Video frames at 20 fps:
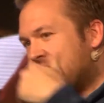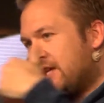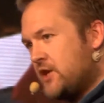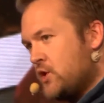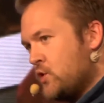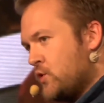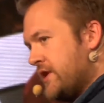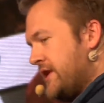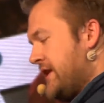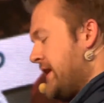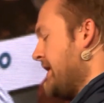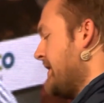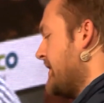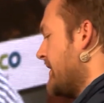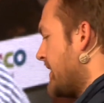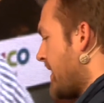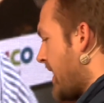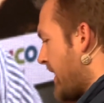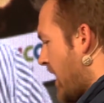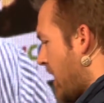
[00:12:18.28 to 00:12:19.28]
you could eat it,
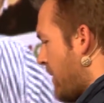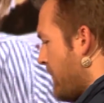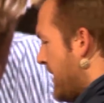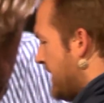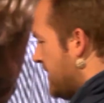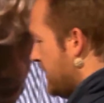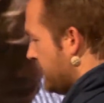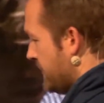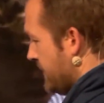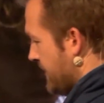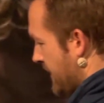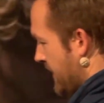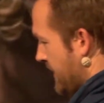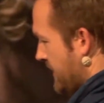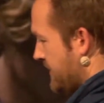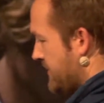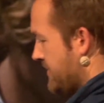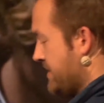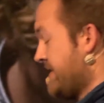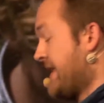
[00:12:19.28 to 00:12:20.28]
not how many you could eat,
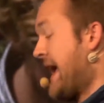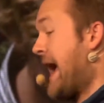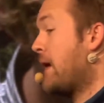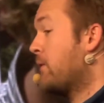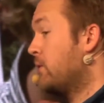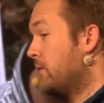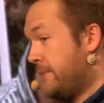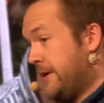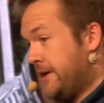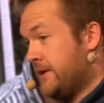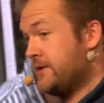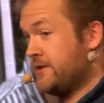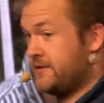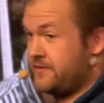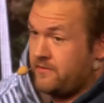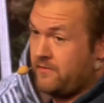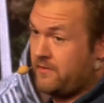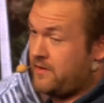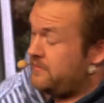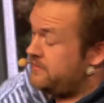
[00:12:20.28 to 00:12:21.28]
because that would be just
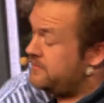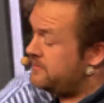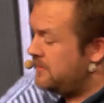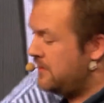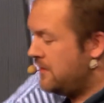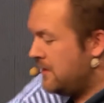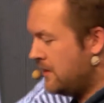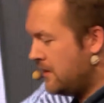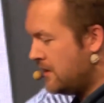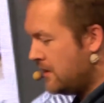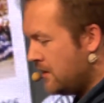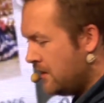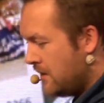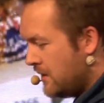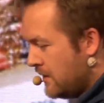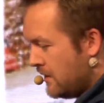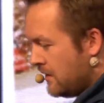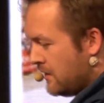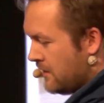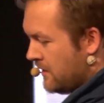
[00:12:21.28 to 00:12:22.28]
gross.
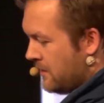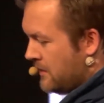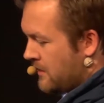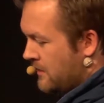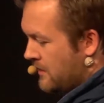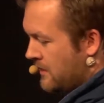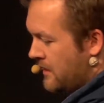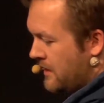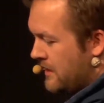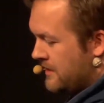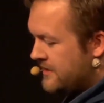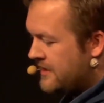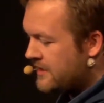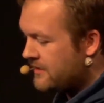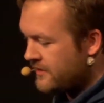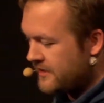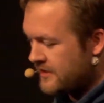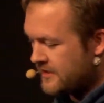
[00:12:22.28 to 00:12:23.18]
And here he